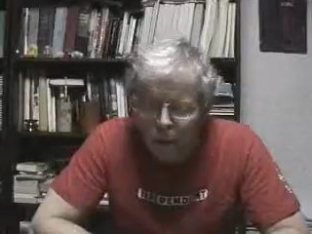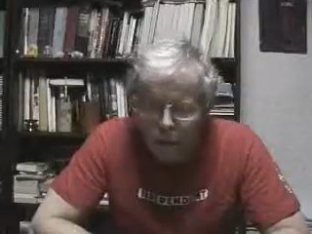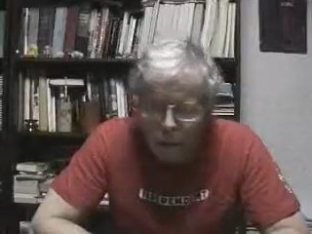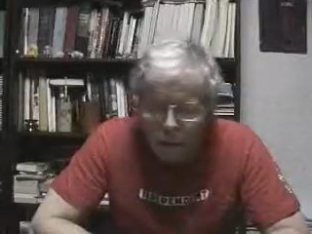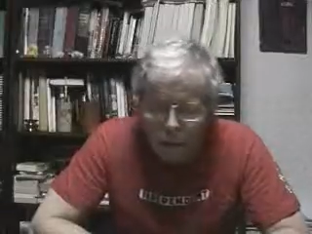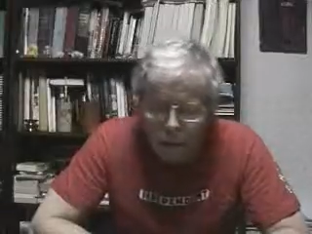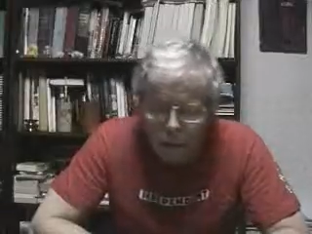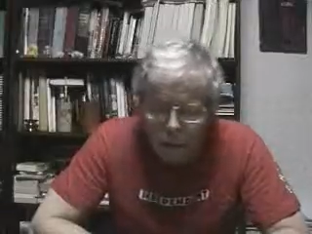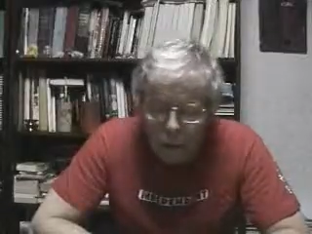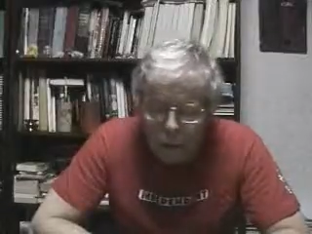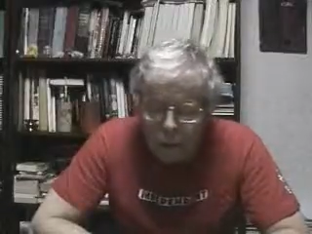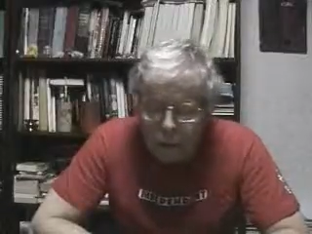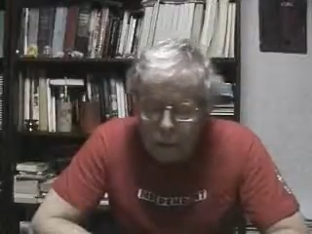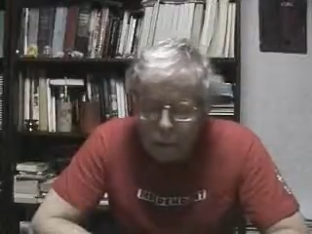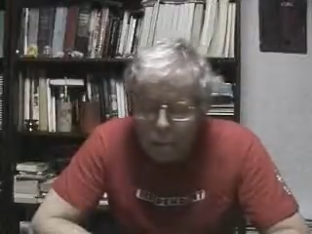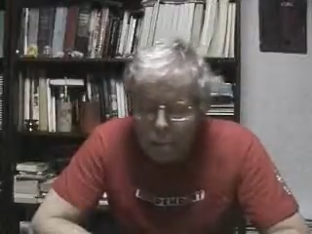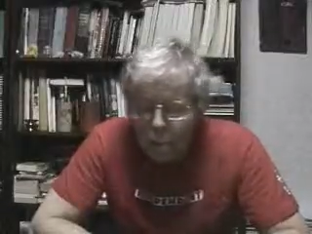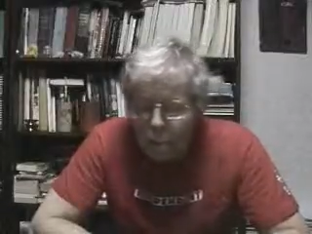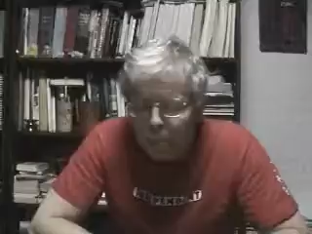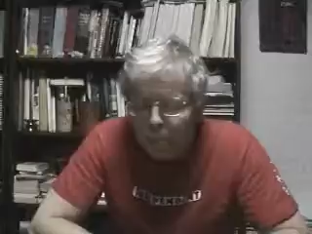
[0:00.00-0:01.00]
This
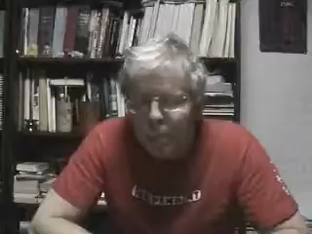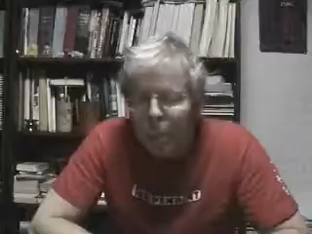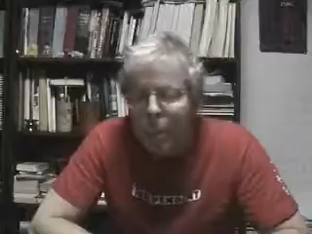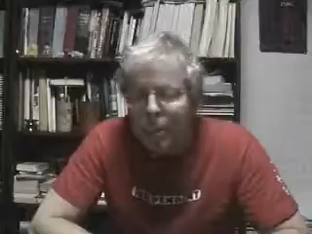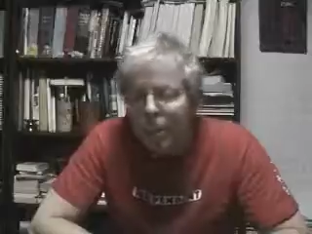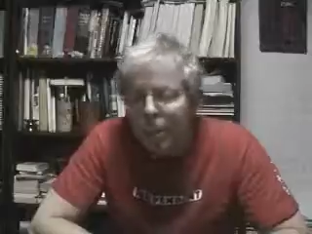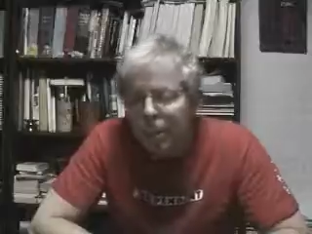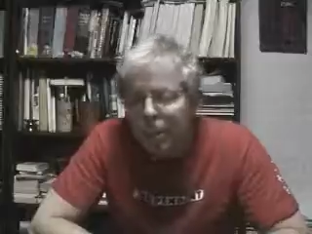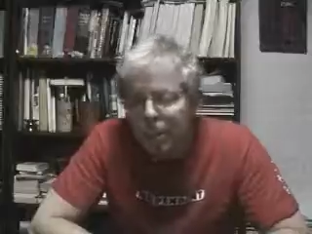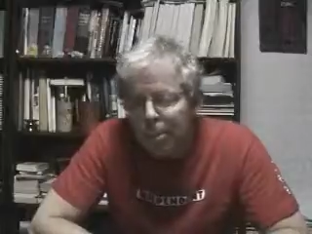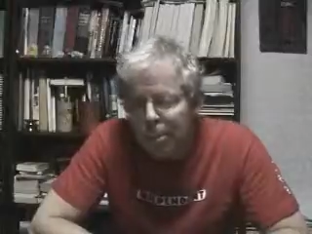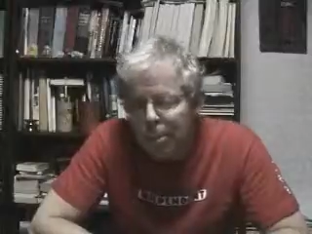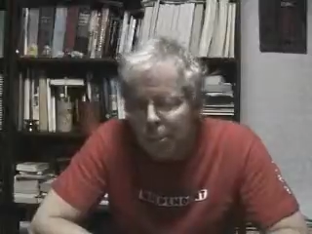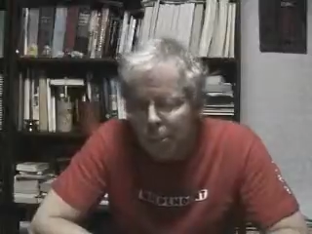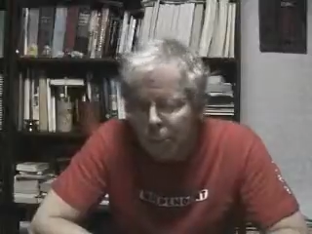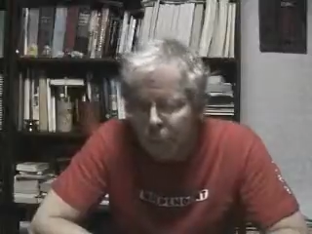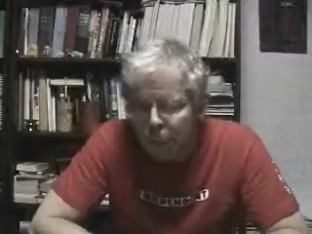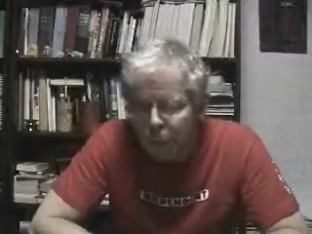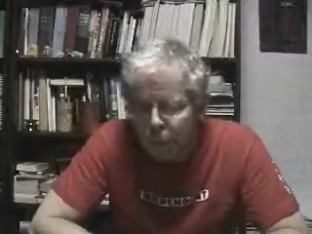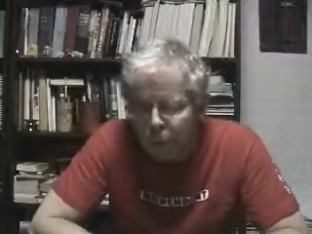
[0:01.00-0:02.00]
article is about public
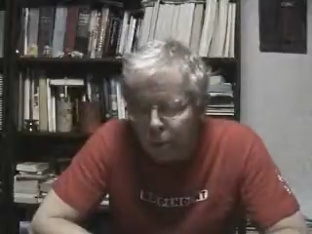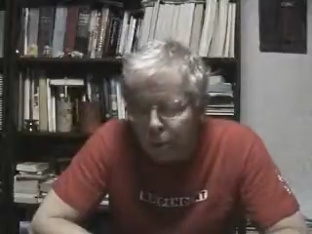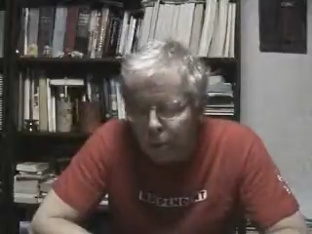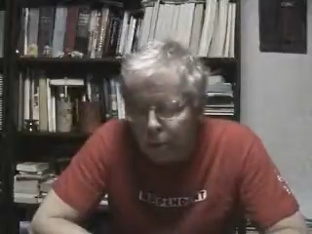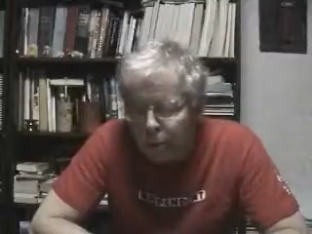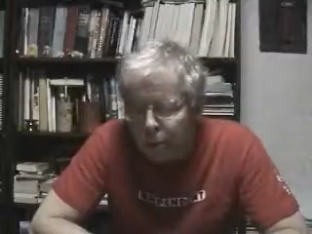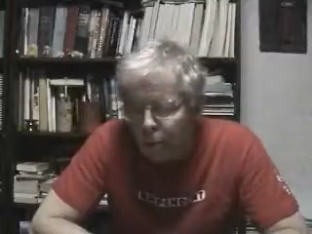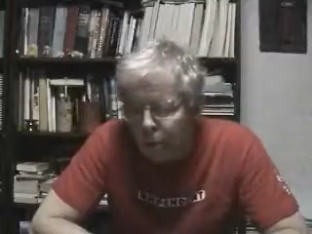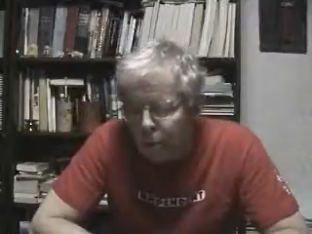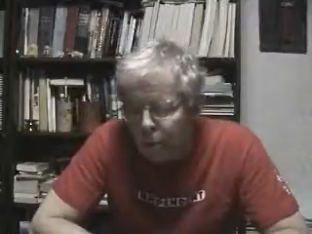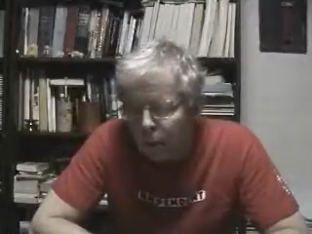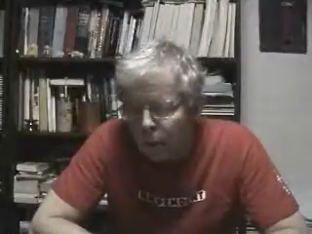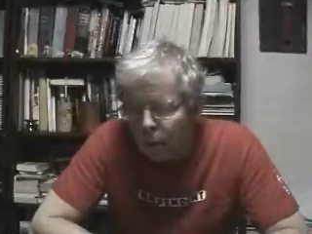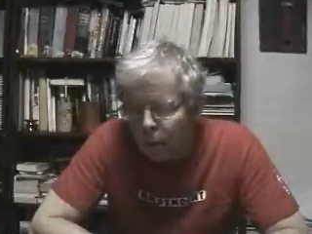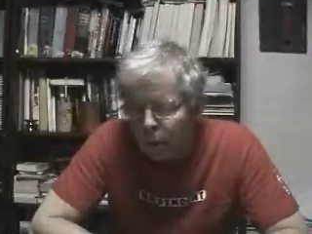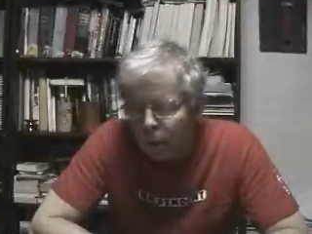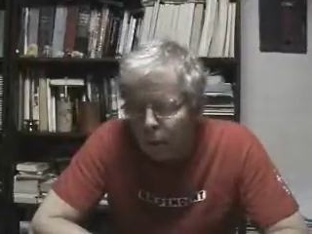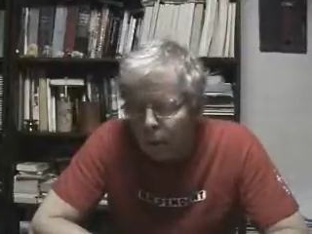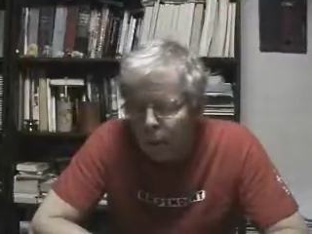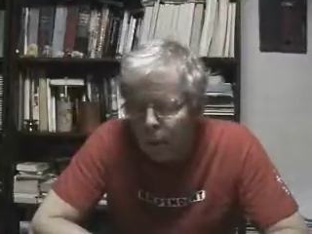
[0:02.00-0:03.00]
demonstrations,
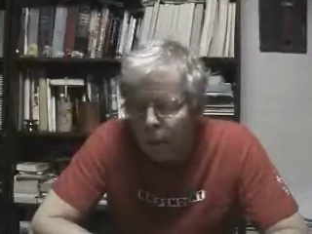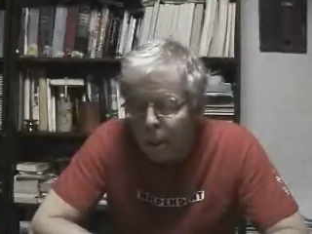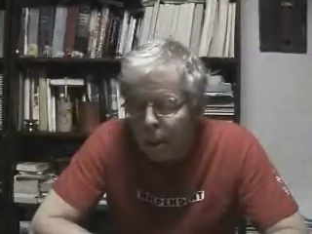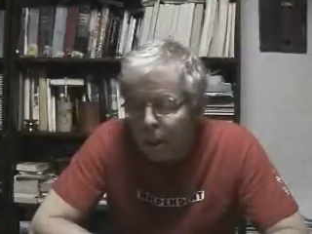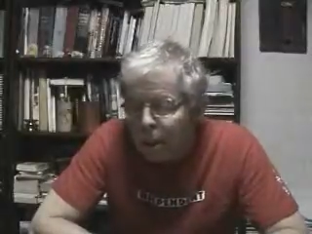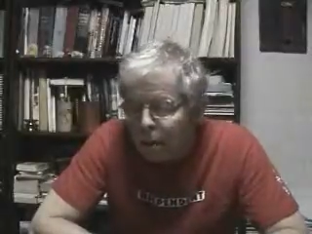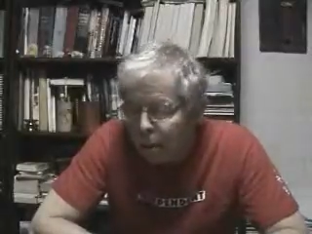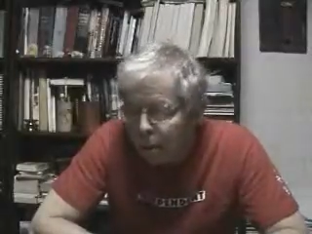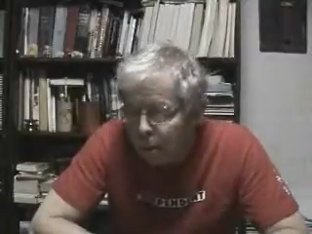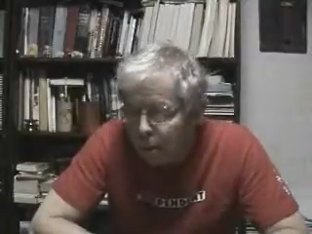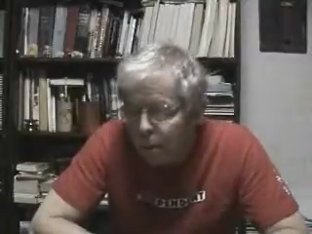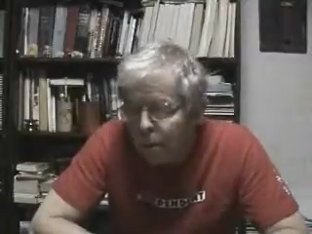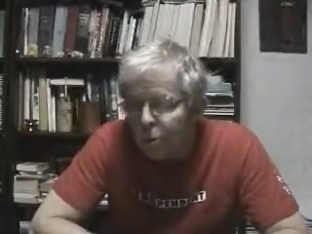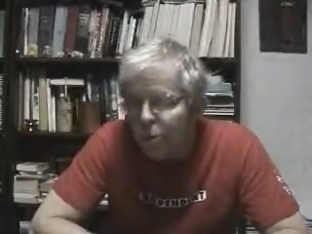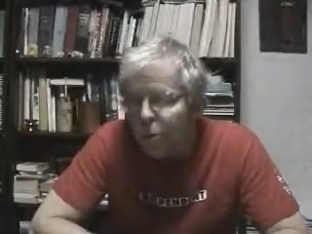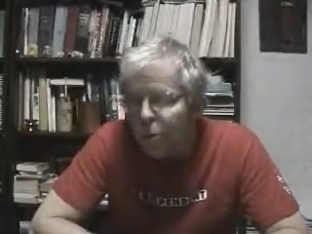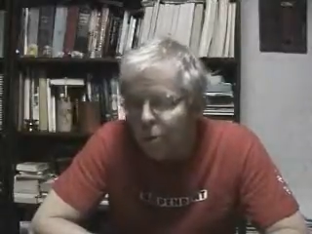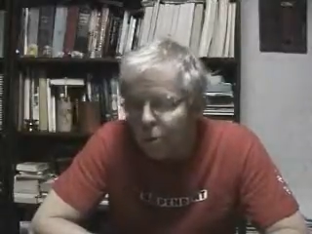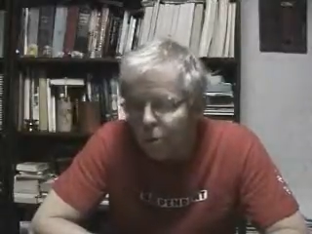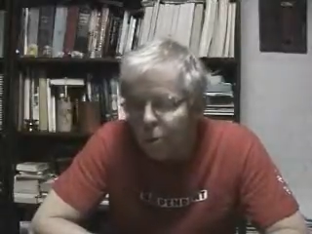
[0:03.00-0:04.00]
which tend to mean
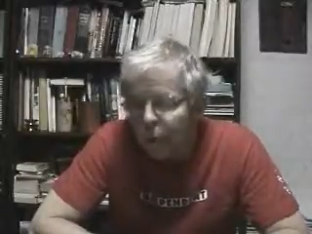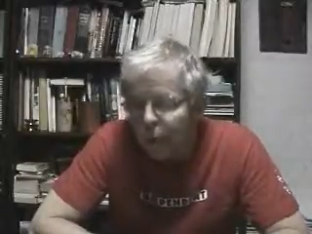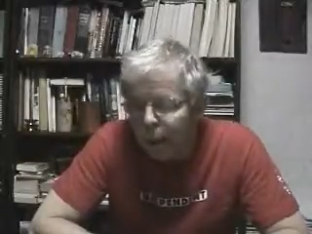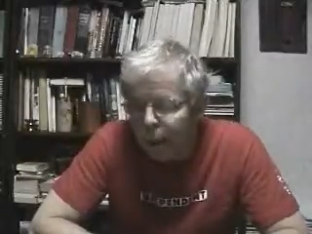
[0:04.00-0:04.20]
street